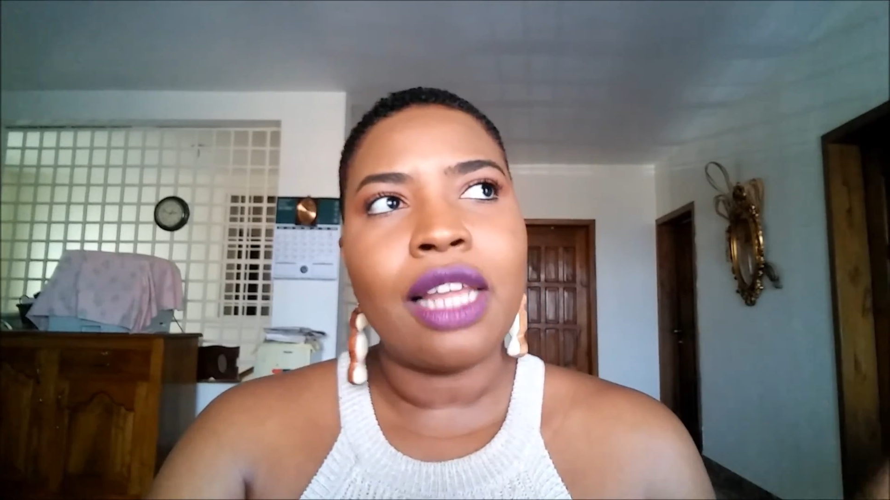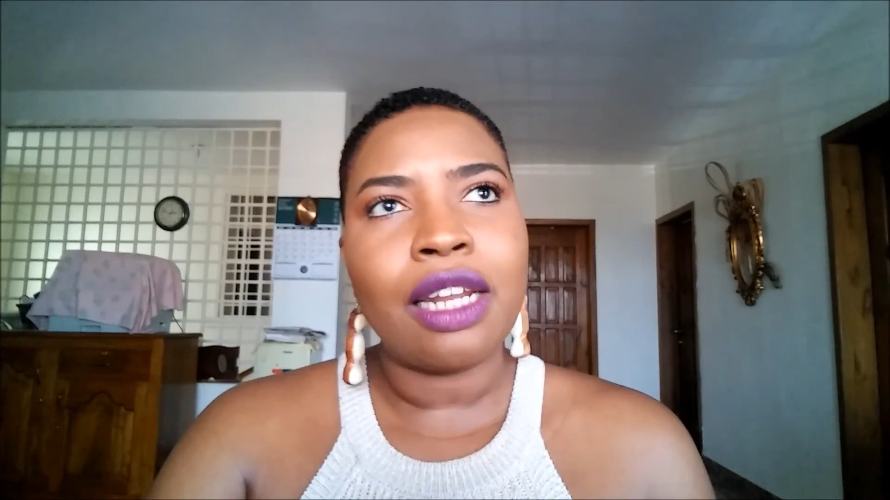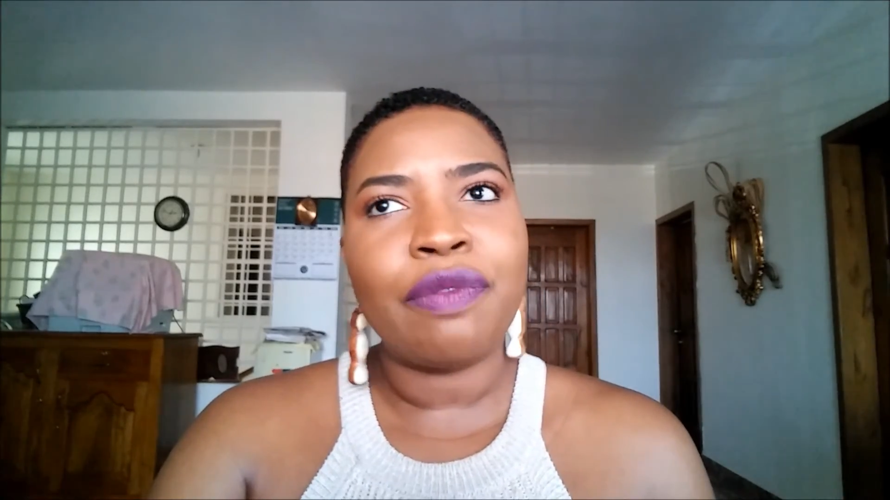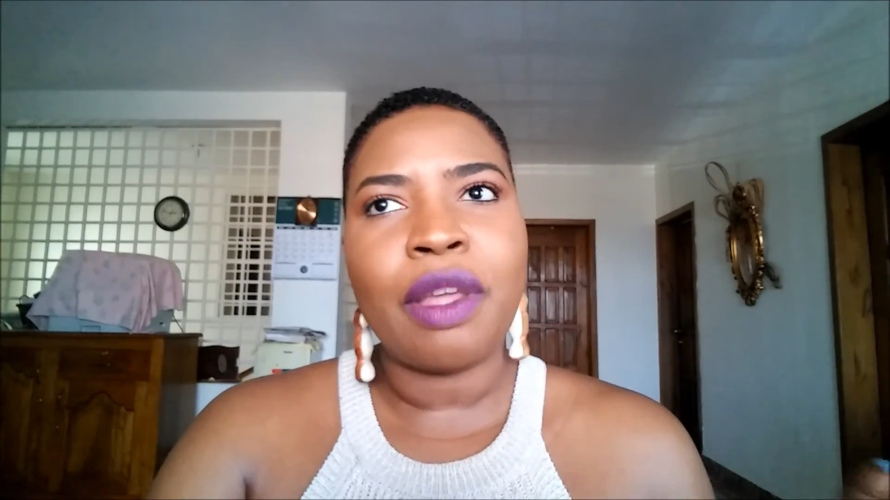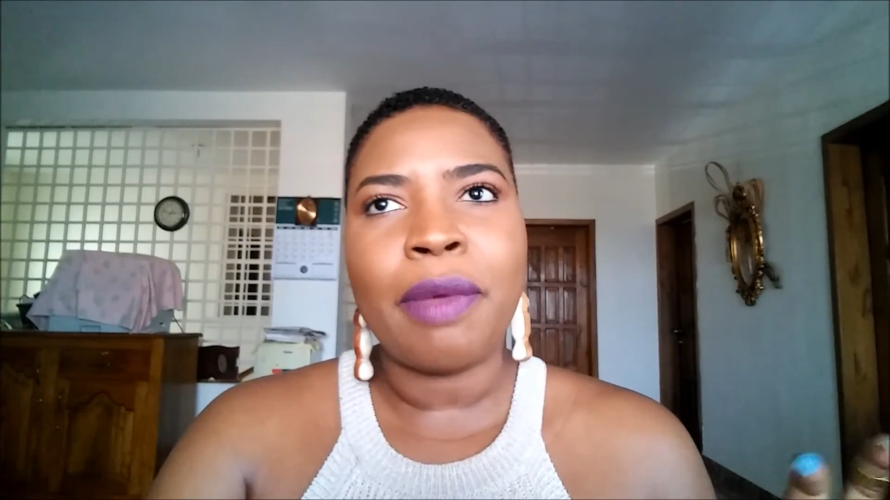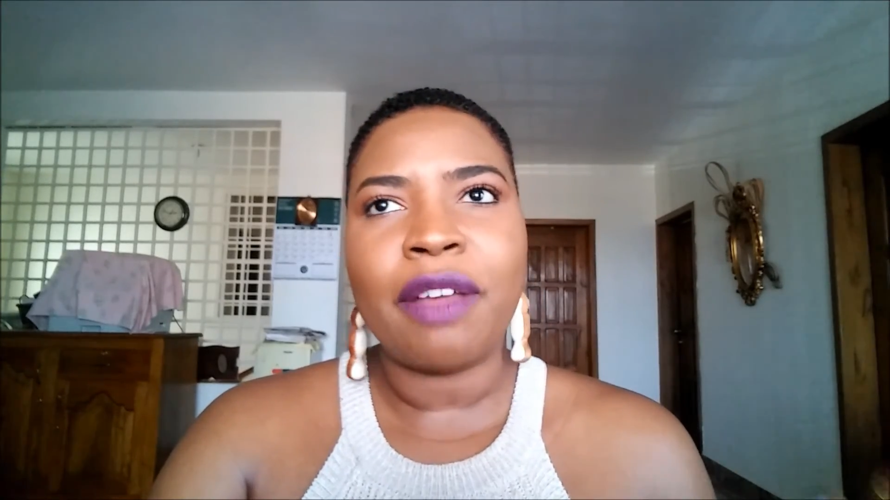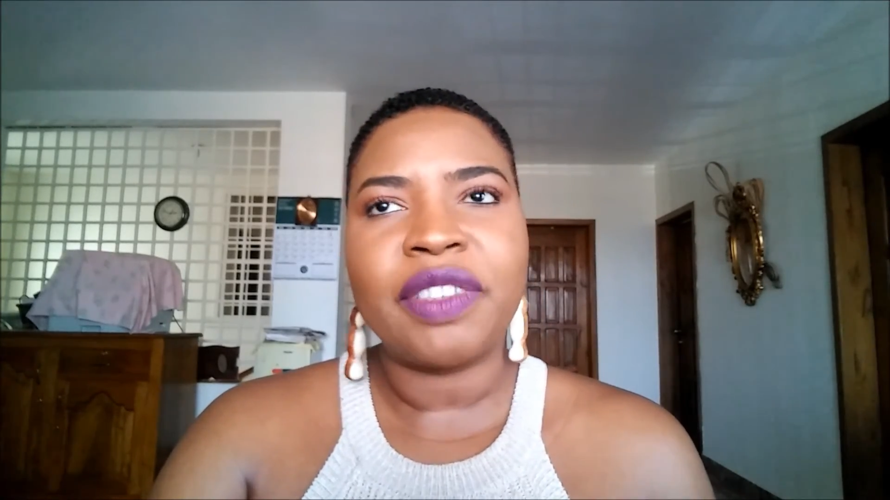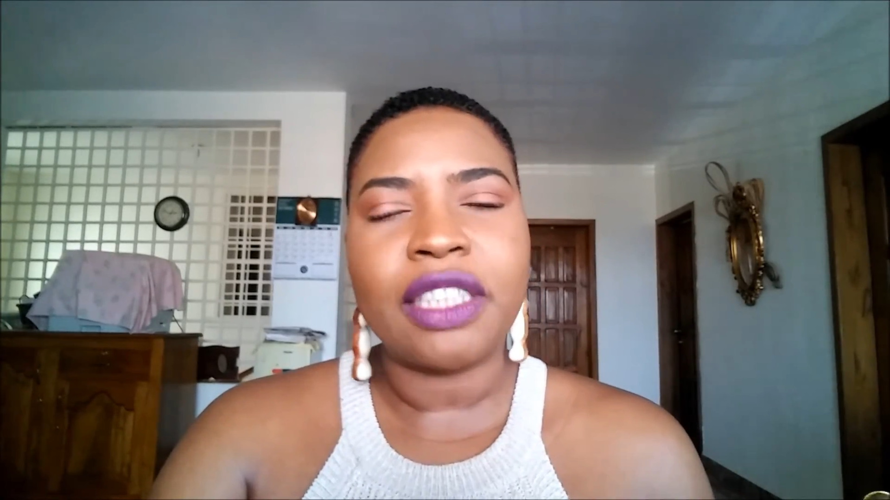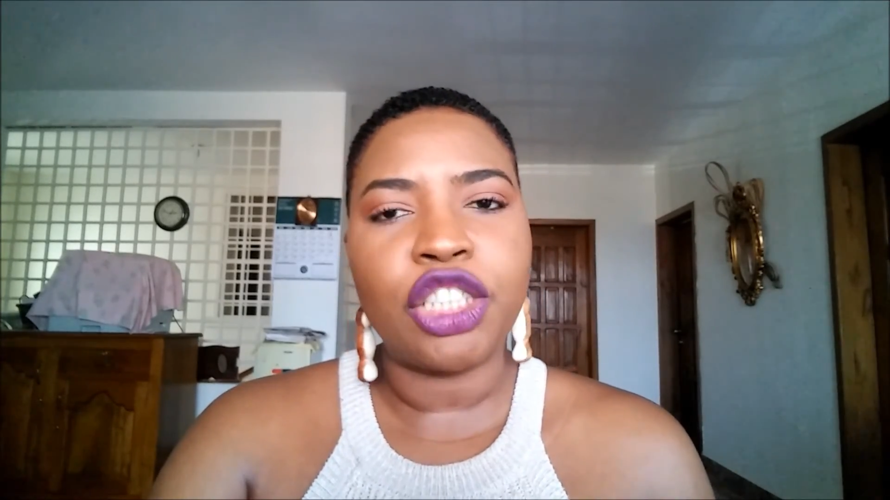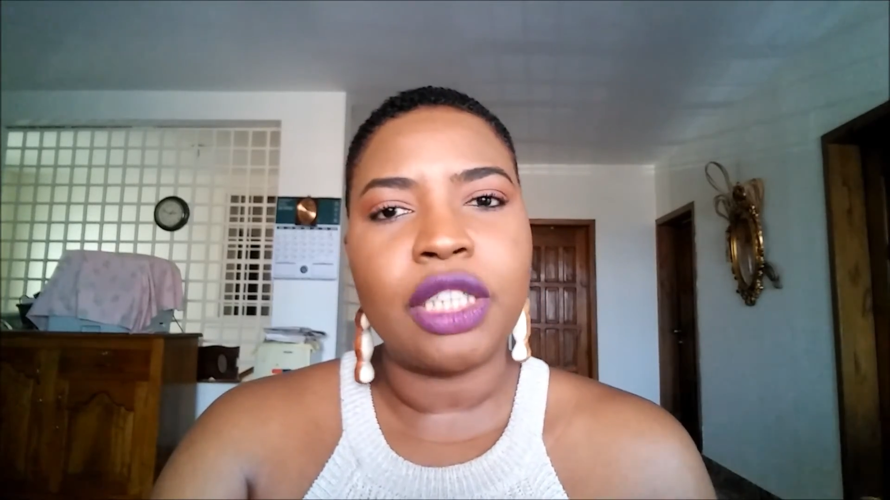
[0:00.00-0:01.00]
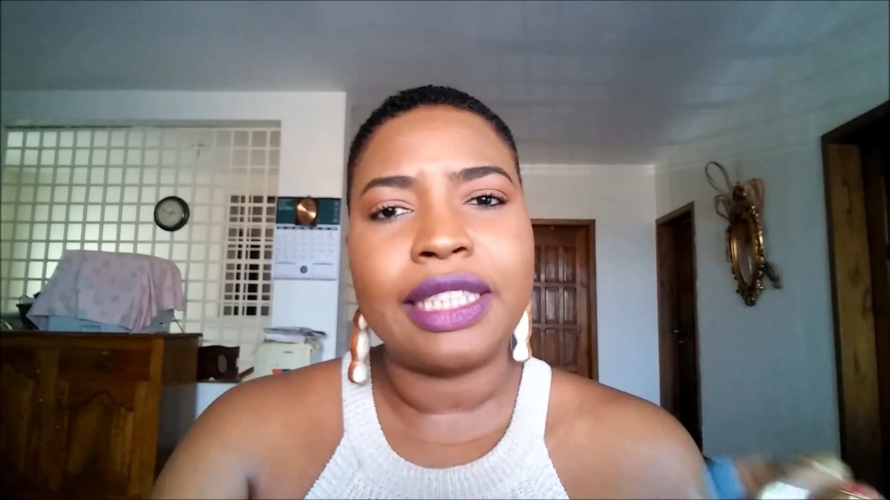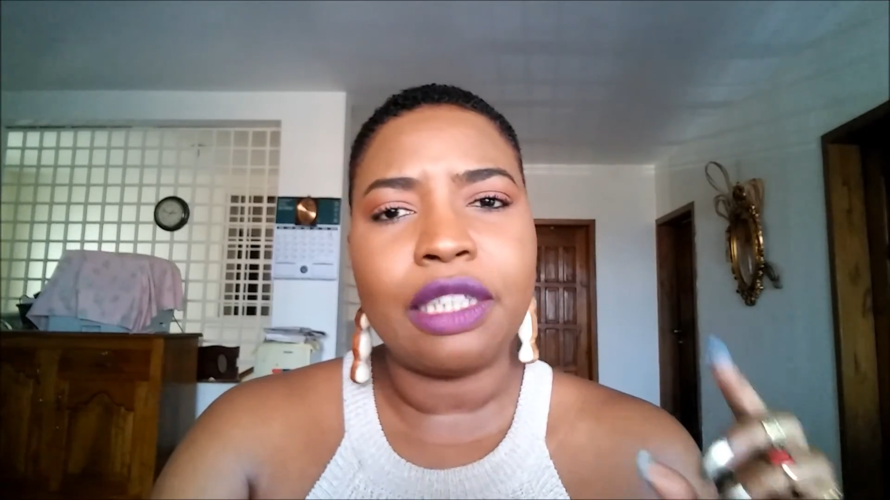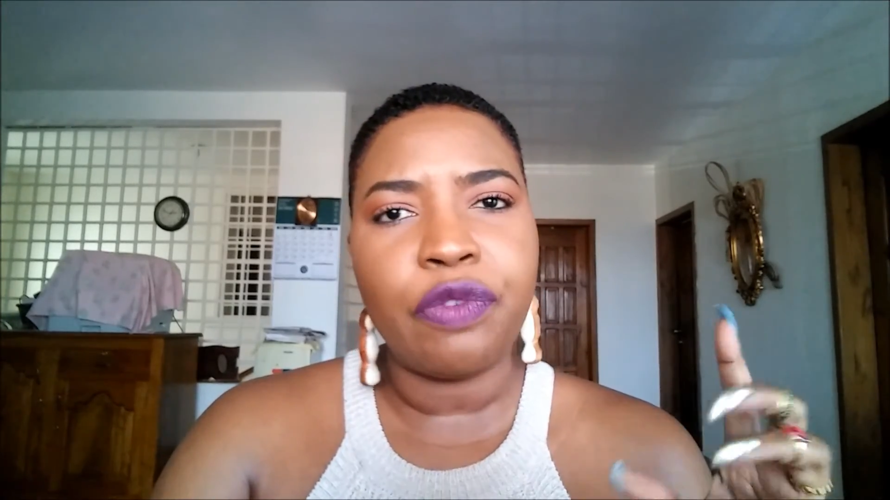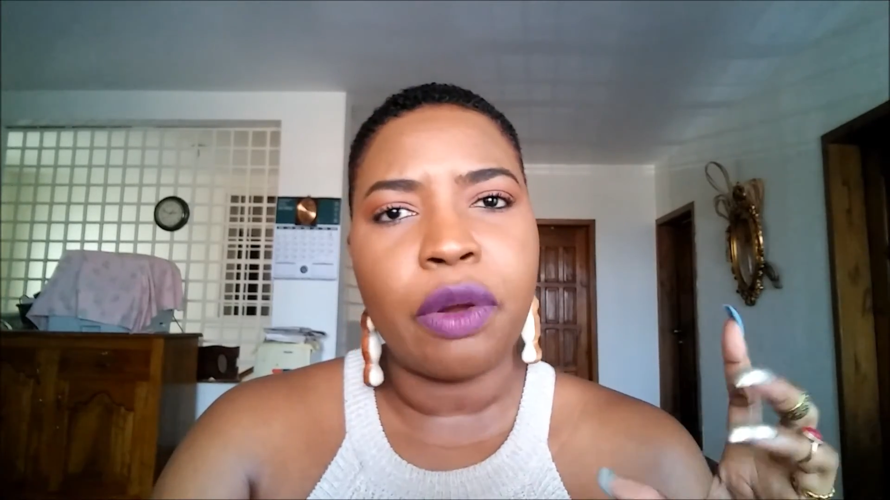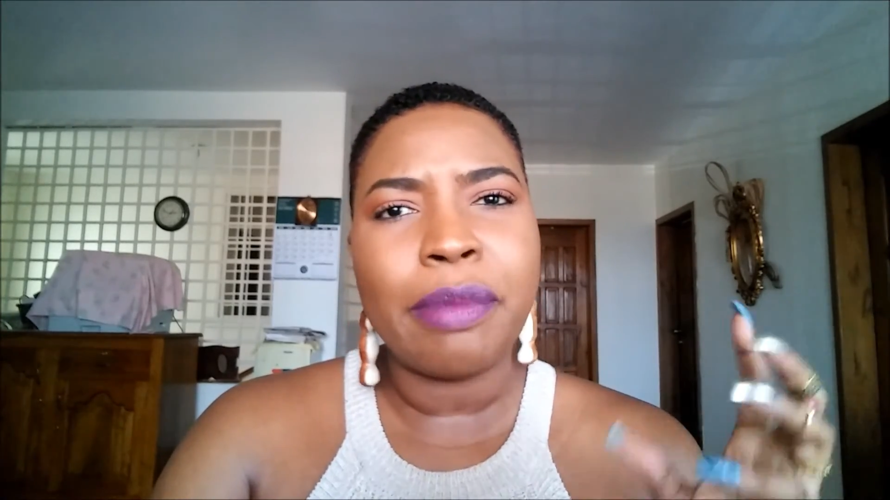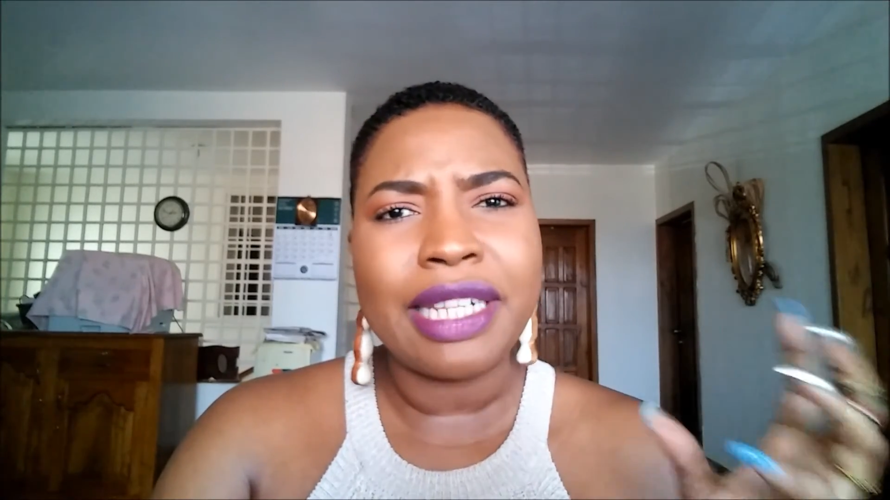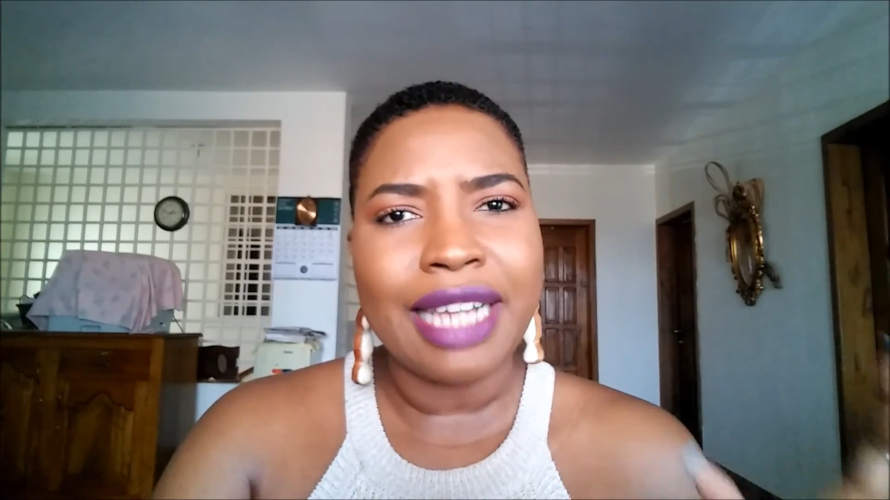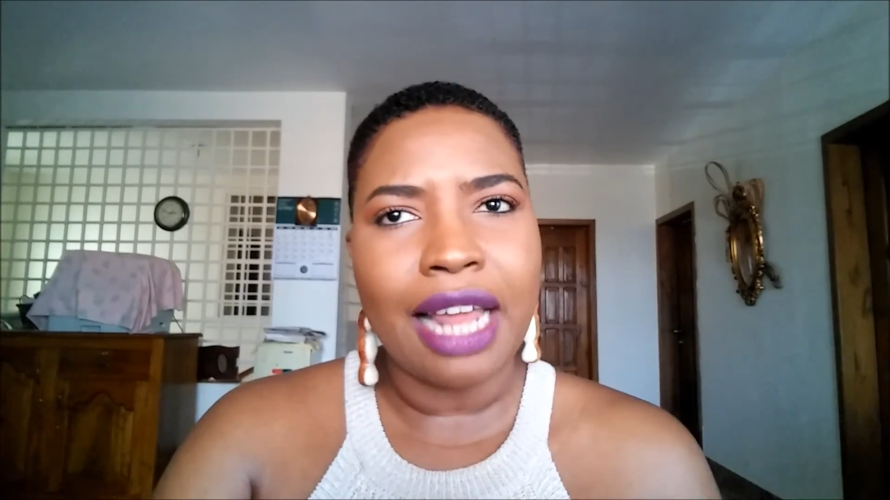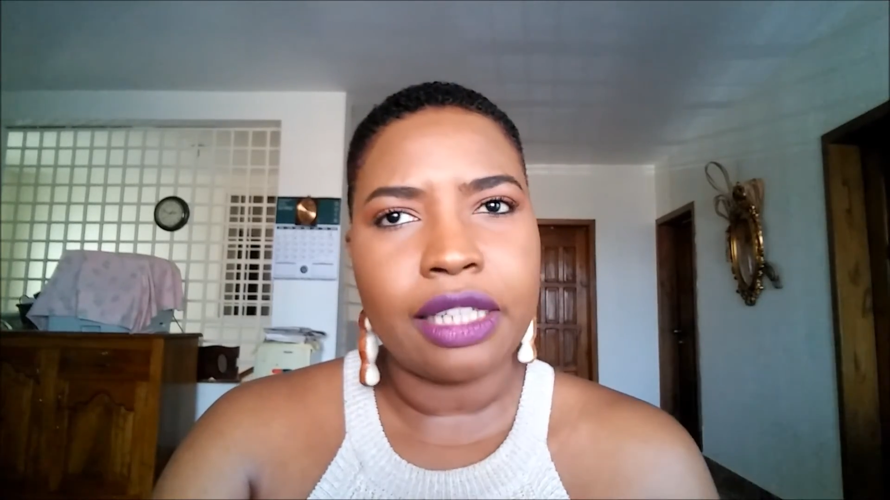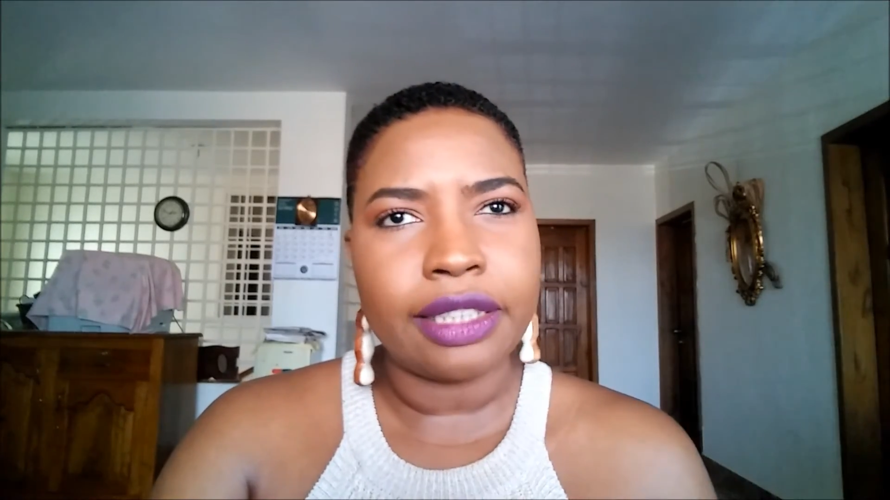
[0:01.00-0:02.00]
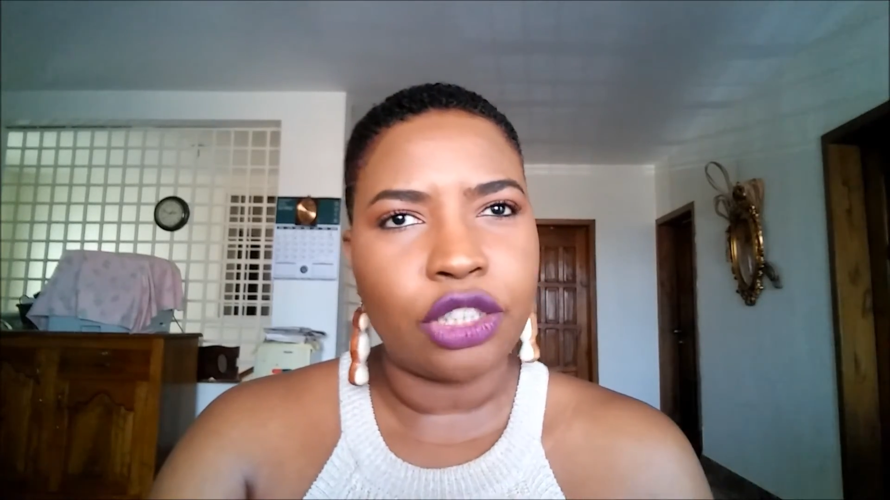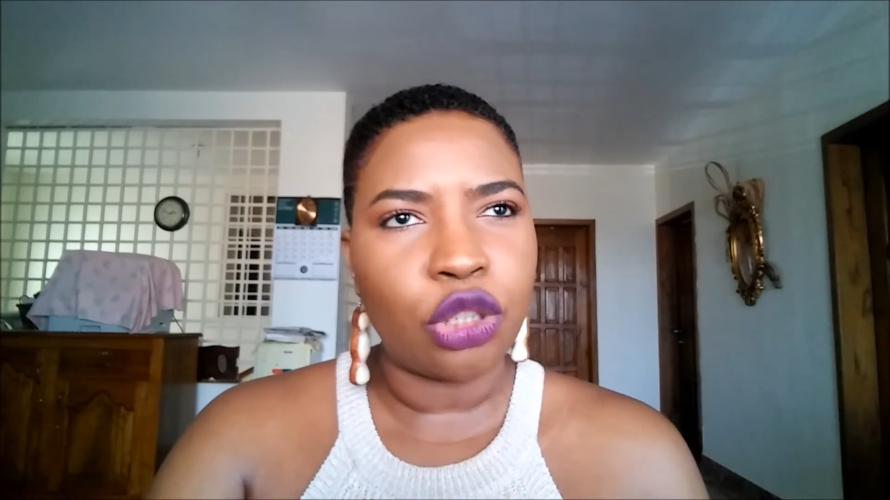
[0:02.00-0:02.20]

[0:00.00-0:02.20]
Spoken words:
lot of them have such a different mentality.